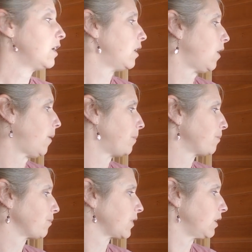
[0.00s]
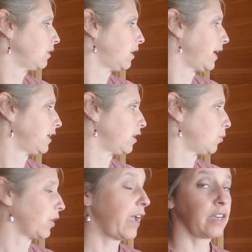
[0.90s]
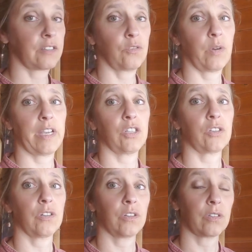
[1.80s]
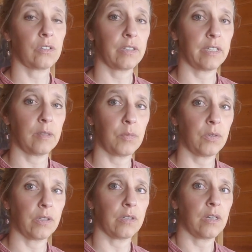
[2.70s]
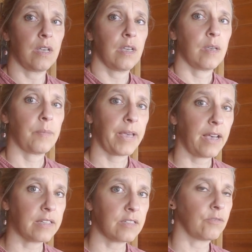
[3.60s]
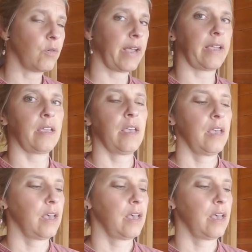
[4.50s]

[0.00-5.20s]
Um, lion in a more active way, turtle in a more passive way.